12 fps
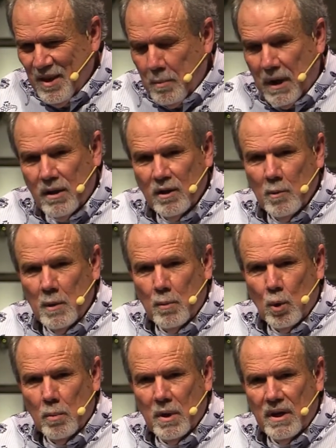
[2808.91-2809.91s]
Make a little bit
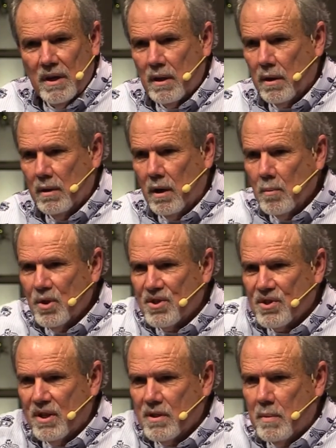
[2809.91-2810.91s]
more money, the number
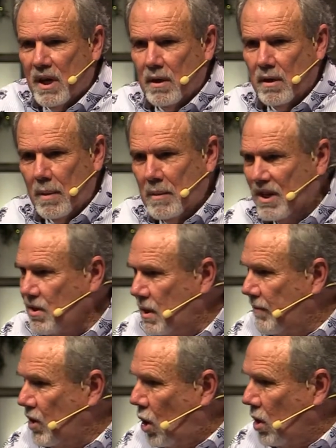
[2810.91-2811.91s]
just gets bigger. That makes it
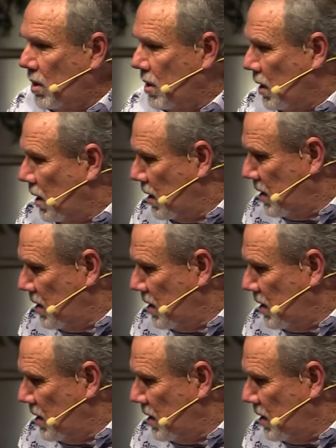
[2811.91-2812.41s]
even harder.